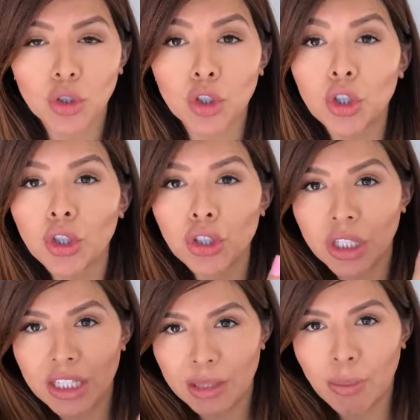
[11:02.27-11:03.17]
could
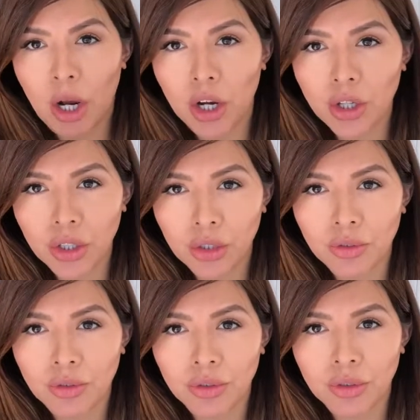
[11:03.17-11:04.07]
inspire you.
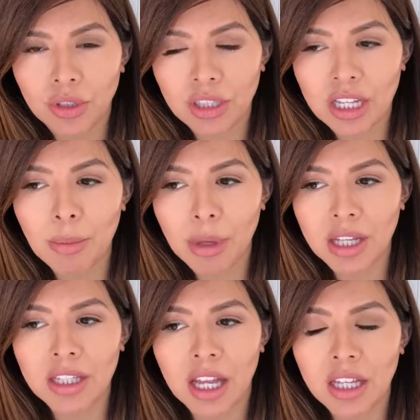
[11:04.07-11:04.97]
Does that make
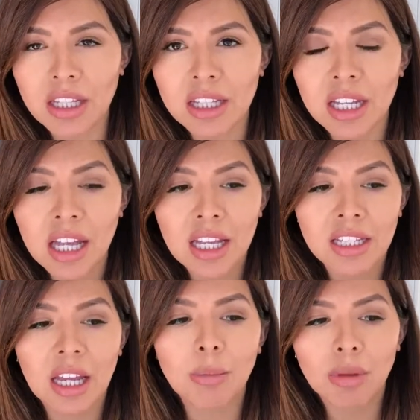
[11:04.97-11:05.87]
sense?
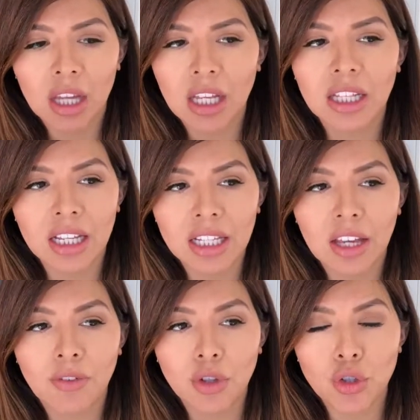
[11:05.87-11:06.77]
Same thing, like
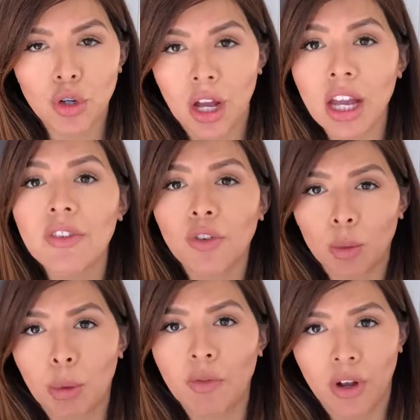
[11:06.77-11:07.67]
if you're trying for a
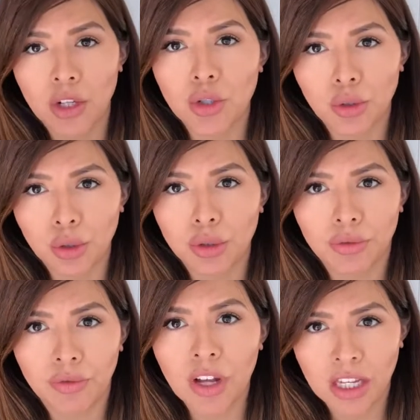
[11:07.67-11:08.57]
professional or
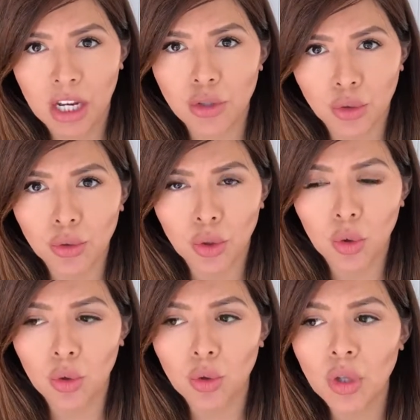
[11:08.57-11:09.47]
financial
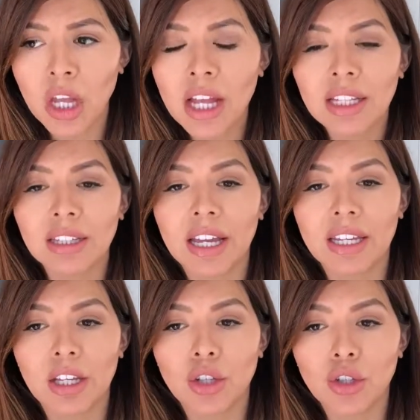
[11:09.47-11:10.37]
goal,
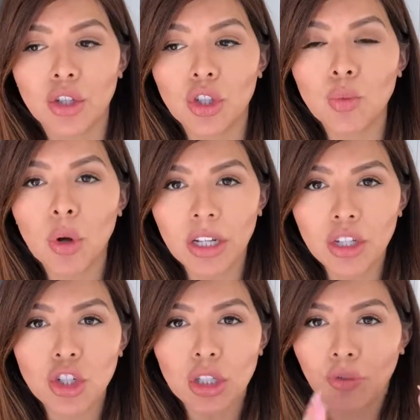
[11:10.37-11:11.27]
like you want
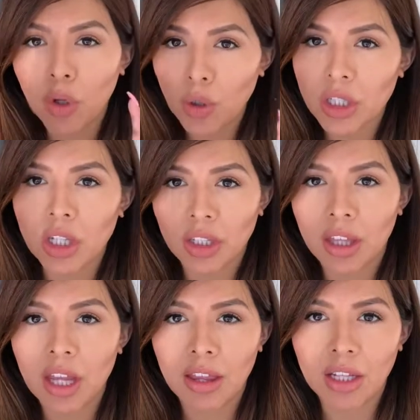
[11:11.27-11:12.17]
to just focus on the
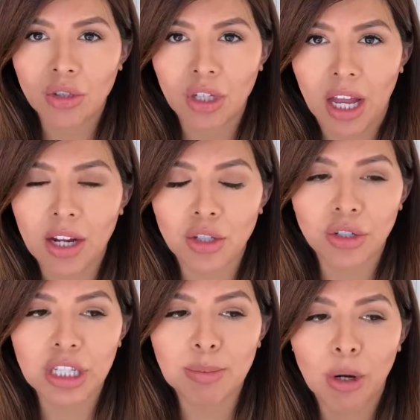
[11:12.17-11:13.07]
thing that's going to
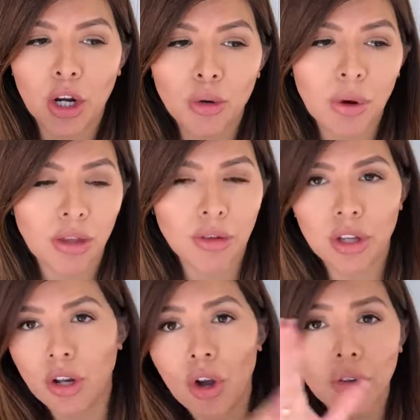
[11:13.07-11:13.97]
actually inspire you rather
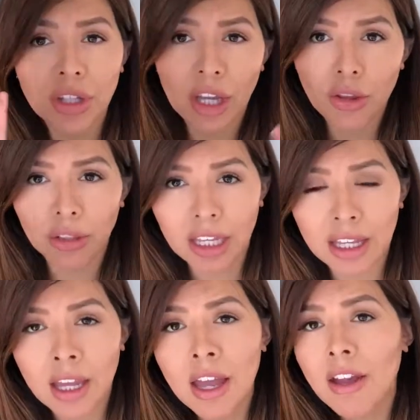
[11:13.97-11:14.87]
than all the other like
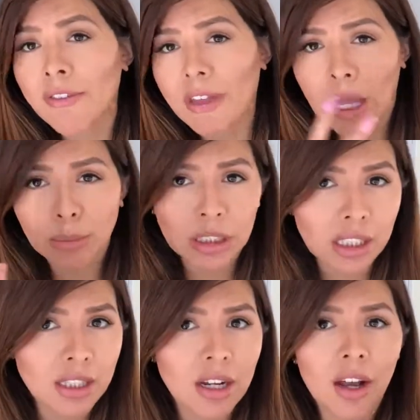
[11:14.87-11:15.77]
family
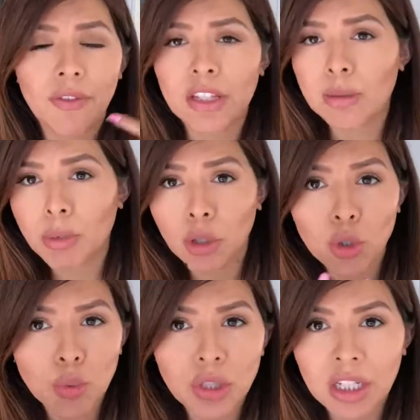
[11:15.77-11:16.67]
stuff and
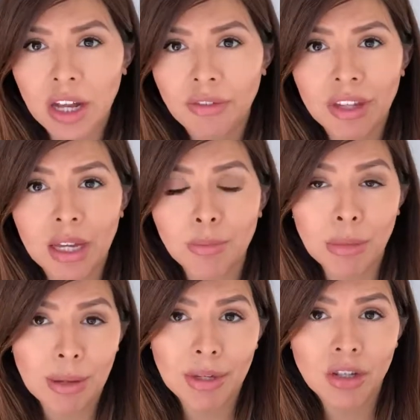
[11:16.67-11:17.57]
spiritual stuff that
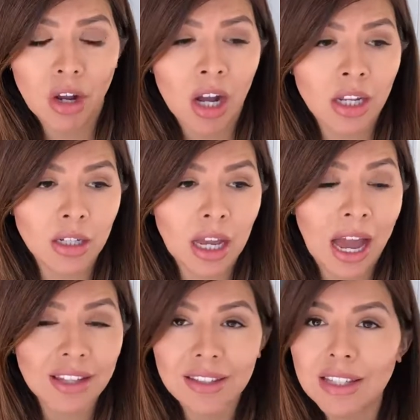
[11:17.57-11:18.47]
maybe not
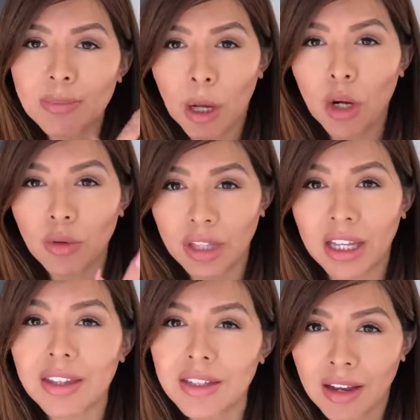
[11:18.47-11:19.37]
as inspiring
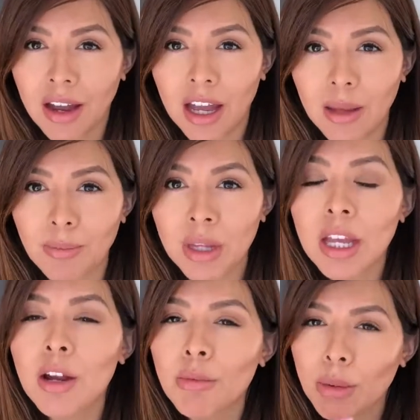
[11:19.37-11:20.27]
at the time.
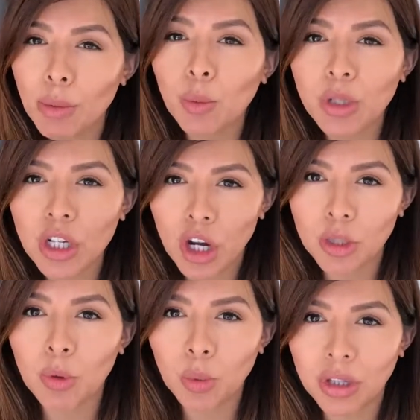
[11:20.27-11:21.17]
Remember when we talked
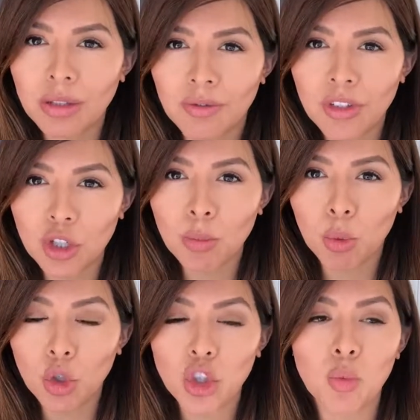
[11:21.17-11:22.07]
about with the vision
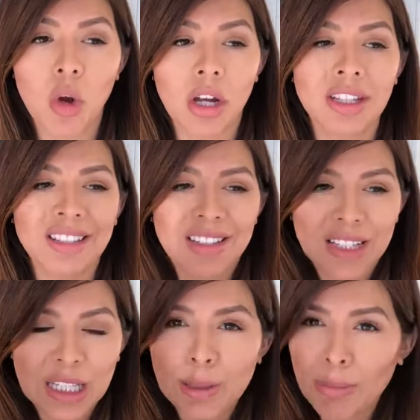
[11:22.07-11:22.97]
board, you want
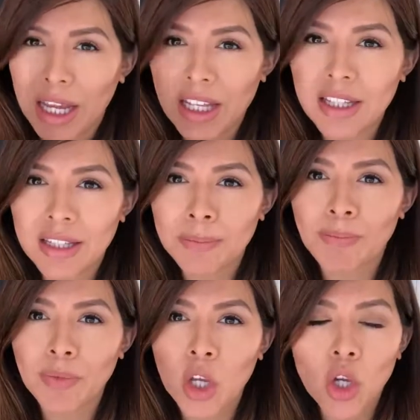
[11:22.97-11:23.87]
space,
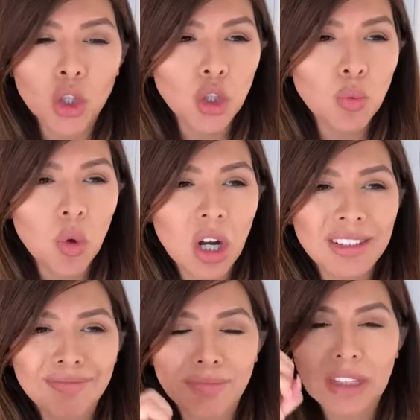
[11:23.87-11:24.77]
you want